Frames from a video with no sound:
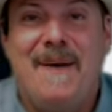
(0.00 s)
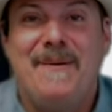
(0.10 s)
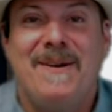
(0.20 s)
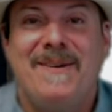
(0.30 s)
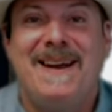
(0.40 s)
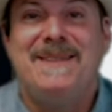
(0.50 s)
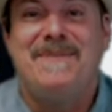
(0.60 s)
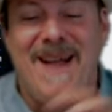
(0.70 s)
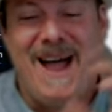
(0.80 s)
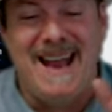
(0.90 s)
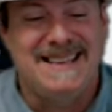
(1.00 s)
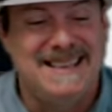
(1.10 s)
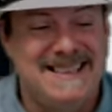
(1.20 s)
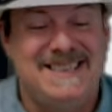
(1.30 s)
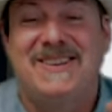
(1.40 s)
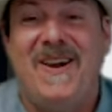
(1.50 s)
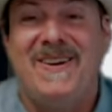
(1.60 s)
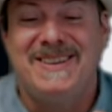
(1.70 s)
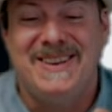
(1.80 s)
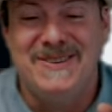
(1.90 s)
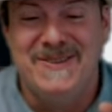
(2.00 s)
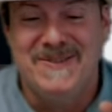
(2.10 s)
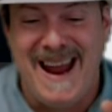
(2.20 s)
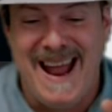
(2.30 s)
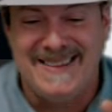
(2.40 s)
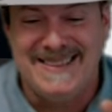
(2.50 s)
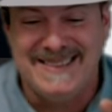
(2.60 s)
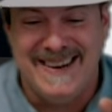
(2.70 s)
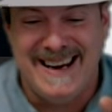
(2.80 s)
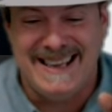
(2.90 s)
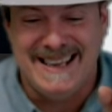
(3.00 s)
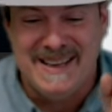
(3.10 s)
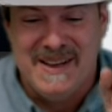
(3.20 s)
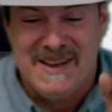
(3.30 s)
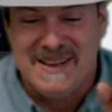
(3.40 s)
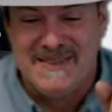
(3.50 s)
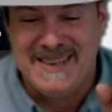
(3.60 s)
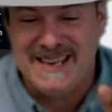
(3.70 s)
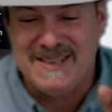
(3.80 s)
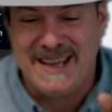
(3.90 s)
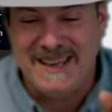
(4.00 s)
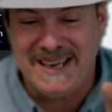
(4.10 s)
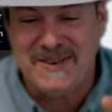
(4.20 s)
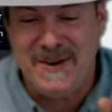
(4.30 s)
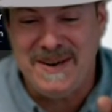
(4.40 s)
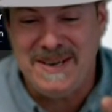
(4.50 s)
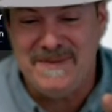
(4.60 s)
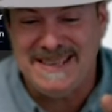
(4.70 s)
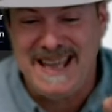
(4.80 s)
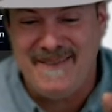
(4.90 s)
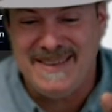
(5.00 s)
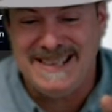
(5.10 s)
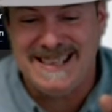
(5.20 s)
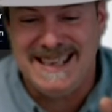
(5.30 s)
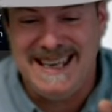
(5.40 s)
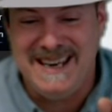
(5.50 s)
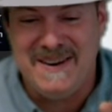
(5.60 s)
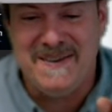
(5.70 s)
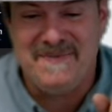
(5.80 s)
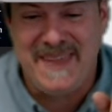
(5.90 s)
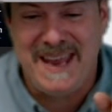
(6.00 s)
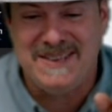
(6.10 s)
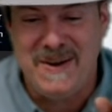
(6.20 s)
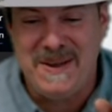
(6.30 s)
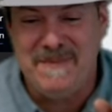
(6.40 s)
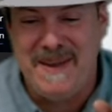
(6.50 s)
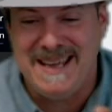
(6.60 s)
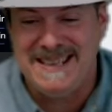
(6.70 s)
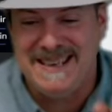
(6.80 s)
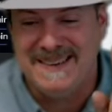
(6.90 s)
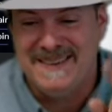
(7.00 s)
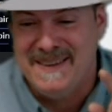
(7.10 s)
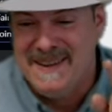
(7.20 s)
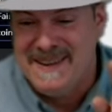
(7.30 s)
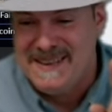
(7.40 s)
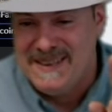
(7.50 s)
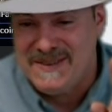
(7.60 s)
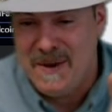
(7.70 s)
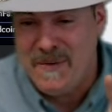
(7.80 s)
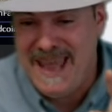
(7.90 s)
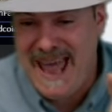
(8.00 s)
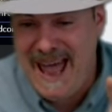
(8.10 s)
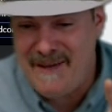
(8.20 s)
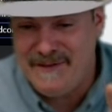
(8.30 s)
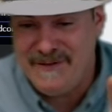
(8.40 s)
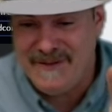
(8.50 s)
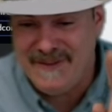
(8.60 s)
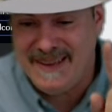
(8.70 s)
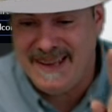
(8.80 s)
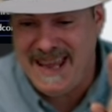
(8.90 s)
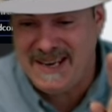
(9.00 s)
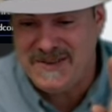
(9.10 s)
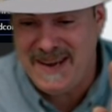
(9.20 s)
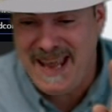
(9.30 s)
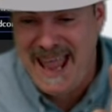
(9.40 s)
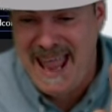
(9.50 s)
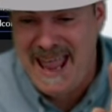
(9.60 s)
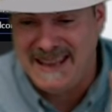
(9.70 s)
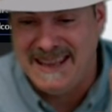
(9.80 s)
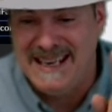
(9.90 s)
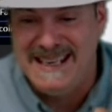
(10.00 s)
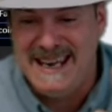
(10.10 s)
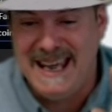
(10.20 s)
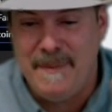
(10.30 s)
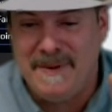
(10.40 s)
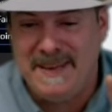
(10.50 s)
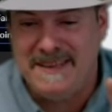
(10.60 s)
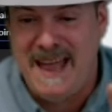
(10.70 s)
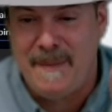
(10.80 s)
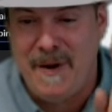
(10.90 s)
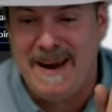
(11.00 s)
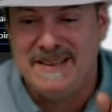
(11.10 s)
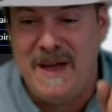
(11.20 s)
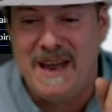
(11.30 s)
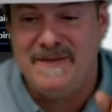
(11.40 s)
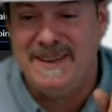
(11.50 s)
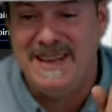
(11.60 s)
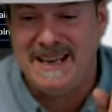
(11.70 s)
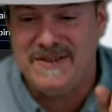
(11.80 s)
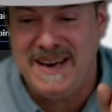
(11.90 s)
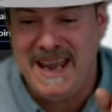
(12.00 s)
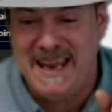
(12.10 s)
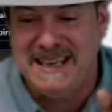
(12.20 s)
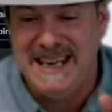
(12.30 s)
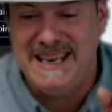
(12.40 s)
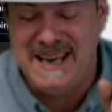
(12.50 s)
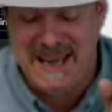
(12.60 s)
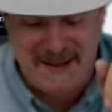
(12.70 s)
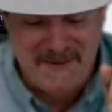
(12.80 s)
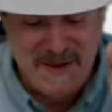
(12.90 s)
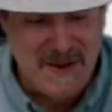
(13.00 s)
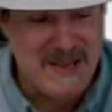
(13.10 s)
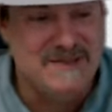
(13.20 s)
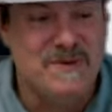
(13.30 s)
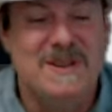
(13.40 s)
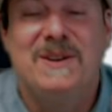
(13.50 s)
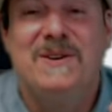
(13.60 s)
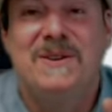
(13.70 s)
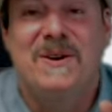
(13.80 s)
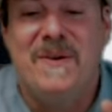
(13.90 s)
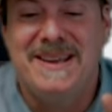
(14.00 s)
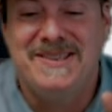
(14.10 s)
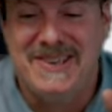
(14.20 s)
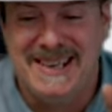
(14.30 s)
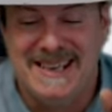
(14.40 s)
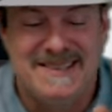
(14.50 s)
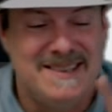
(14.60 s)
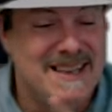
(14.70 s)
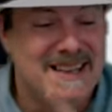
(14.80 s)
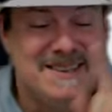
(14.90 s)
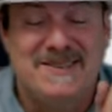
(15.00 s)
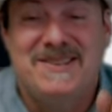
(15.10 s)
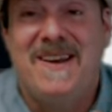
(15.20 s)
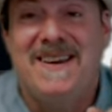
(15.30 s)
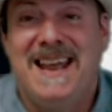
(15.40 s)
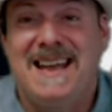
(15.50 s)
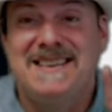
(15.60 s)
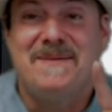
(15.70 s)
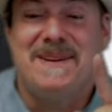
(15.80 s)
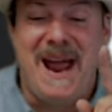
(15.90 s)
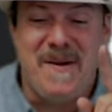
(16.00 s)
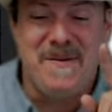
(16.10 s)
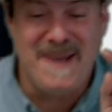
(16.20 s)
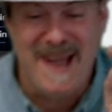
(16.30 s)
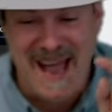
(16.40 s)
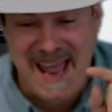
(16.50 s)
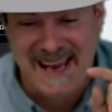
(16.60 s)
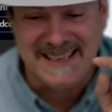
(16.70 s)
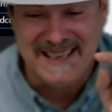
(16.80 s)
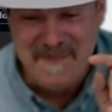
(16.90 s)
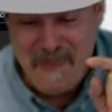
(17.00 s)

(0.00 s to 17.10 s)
I'm already behind because he started the new rounds already. Because Electroneum is obviously here and Token Pay is here. So we have Electra and Linda up at the top. All right, so out of Electra and Linda is really who the question is. Sorry, guys, I'm an hour behind